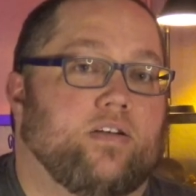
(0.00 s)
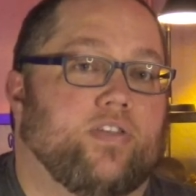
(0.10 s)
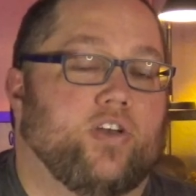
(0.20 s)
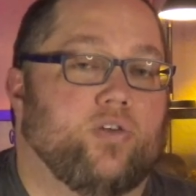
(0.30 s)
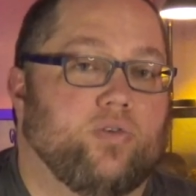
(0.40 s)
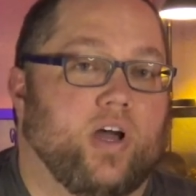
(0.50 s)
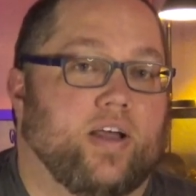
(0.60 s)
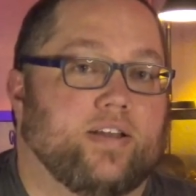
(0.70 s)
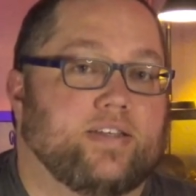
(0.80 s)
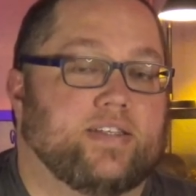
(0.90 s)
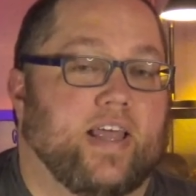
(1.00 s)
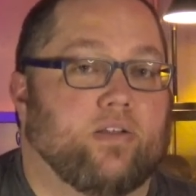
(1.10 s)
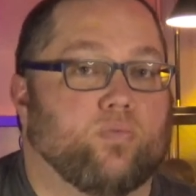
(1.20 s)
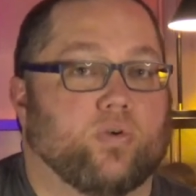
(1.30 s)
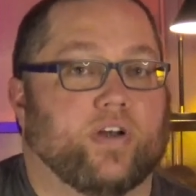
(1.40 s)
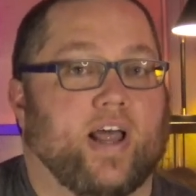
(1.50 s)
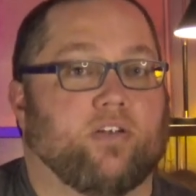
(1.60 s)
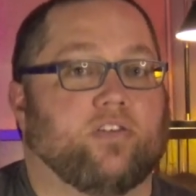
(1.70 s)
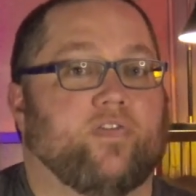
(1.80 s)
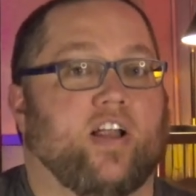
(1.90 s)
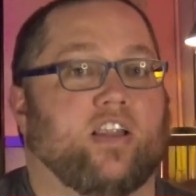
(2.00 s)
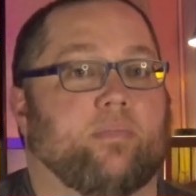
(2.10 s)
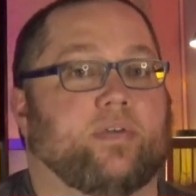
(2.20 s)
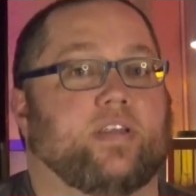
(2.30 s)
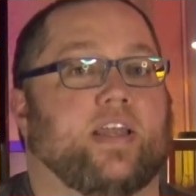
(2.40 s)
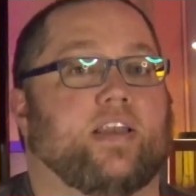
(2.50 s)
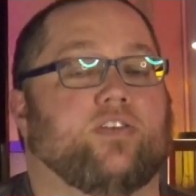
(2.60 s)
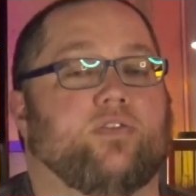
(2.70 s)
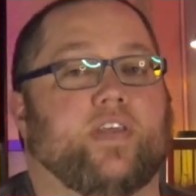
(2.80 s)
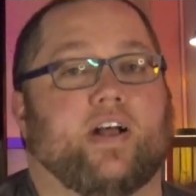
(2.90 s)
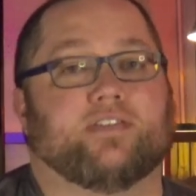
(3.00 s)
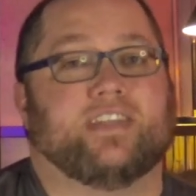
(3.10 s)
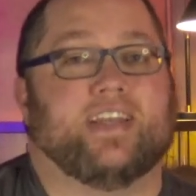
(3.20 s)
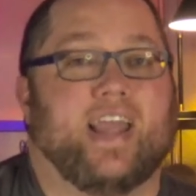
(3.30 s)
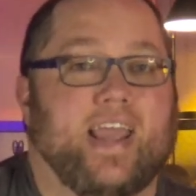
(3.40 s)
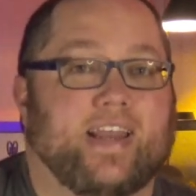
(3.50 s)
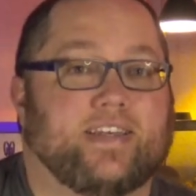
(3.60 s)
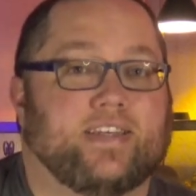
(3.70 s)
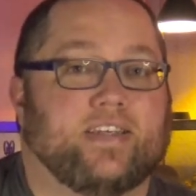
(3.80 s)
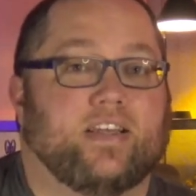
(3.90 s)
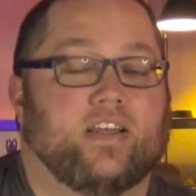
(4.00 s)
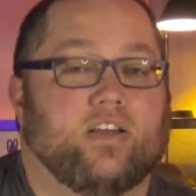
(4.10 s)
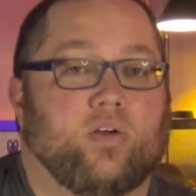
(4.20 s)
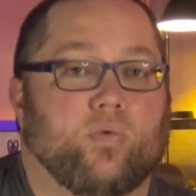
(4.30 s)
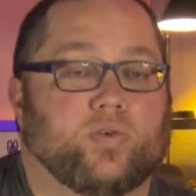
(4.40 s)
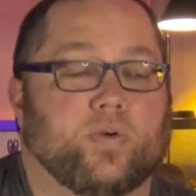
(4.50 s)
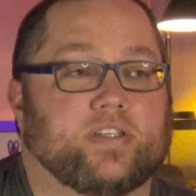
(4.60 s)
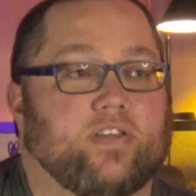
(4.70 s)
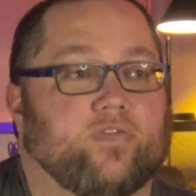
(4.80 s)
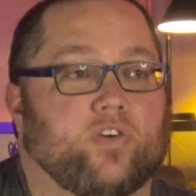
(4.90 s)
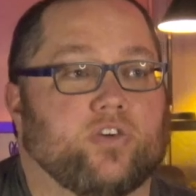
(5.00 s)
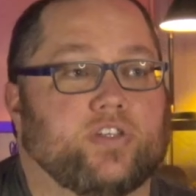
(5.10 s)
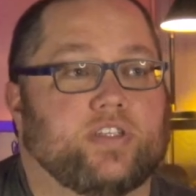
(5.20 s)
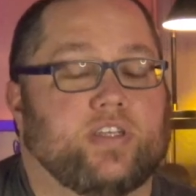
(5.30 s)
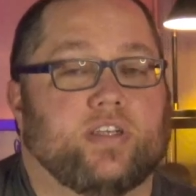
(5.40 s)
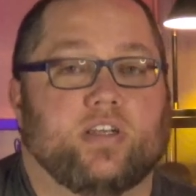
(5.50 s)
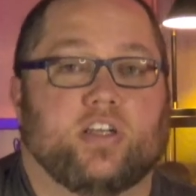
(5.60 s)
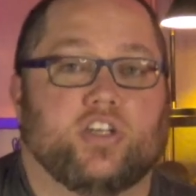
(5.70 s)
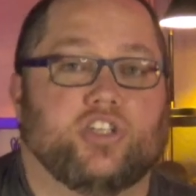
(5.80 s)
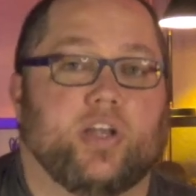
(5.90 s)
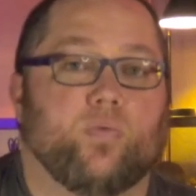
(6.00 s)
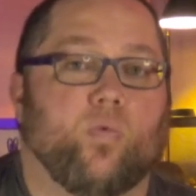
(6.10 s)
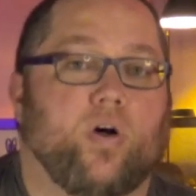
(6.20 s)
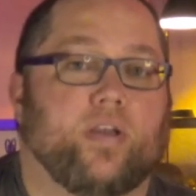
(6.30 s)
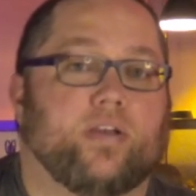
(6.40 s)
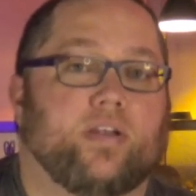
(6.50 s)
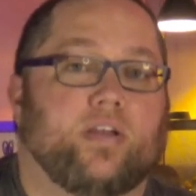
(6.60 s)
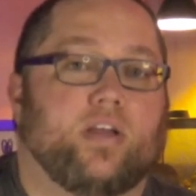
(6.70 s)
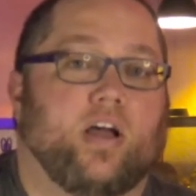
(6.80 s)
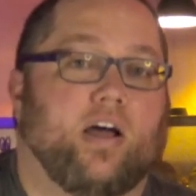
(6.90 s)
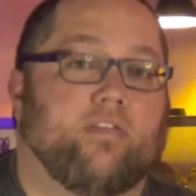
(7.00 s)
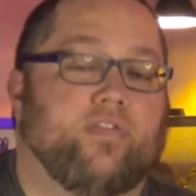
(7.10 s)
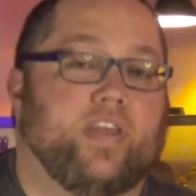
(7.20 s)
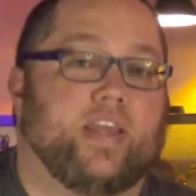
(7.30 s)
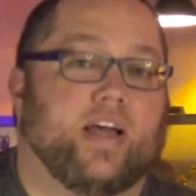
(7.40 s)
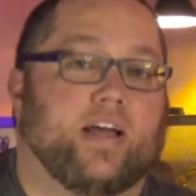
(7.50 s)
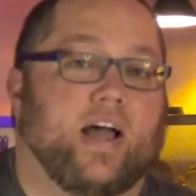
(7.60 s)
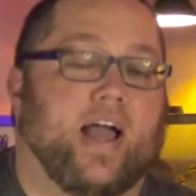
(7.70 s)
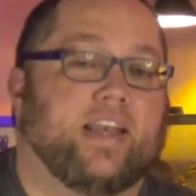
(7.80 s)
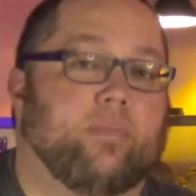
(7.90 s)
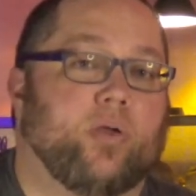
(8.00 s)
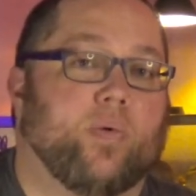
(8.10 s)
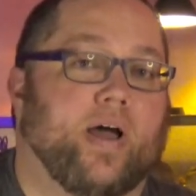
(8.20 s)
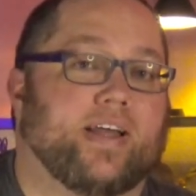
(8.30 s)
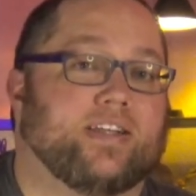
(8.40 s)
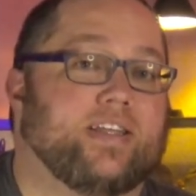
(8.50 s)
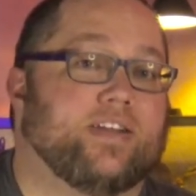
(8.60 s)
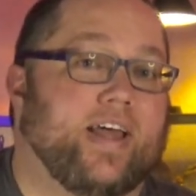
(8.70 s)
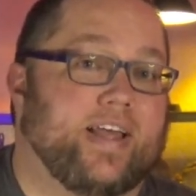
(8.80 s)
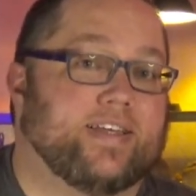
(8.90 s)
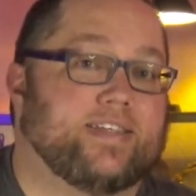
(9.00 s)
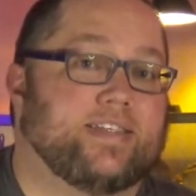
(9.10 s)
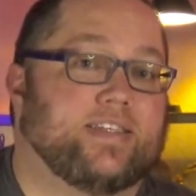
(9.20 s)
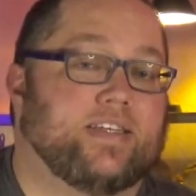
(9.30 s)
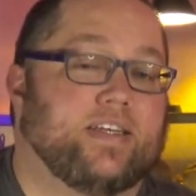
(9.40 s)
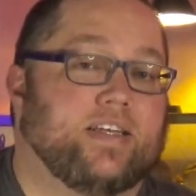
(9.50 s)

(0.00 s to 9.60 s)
The new guns that were now developed in 2008, which was the first Gen 1 of the IWI Galil Ace.